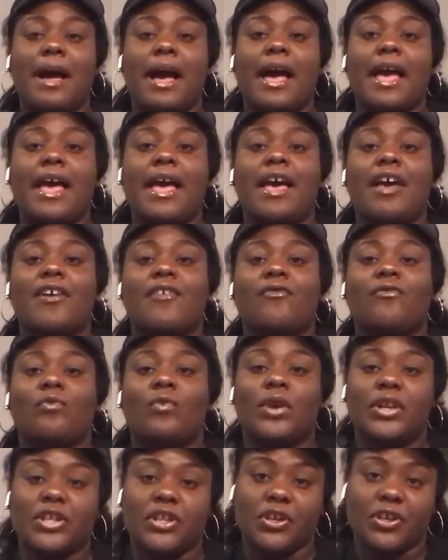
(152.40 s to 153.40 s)
I have
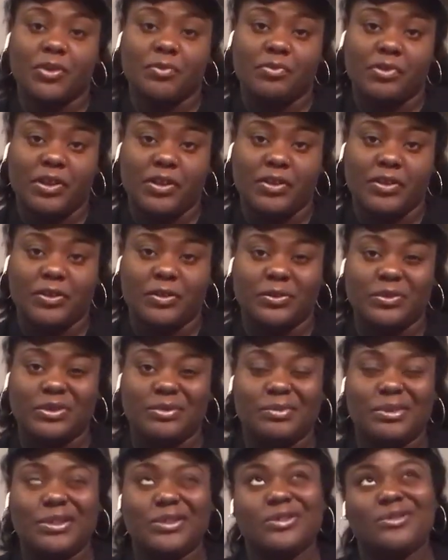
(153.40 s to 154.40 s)
1 younger brother who's
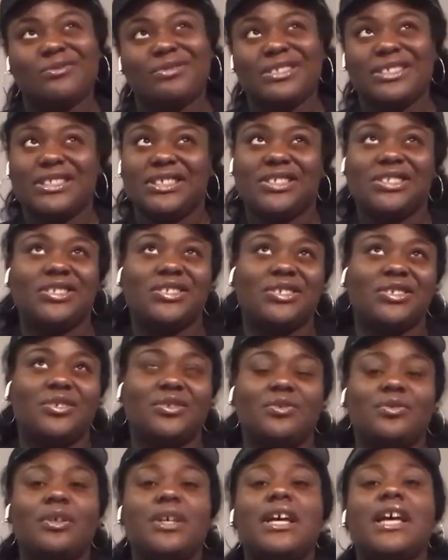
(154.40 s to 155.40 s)
about
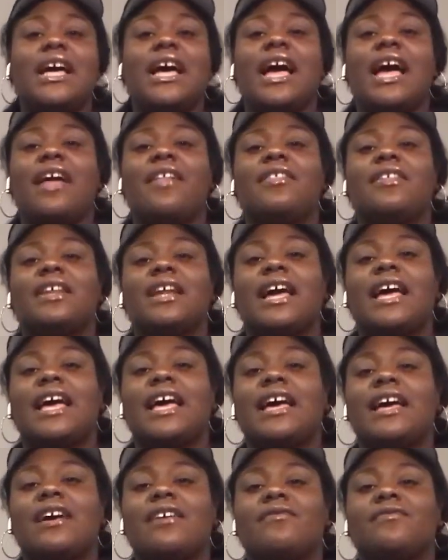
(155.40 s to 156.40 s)
22, and then I
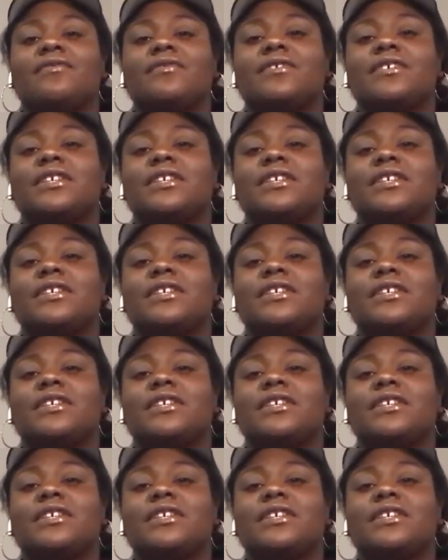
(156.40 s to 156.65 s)
have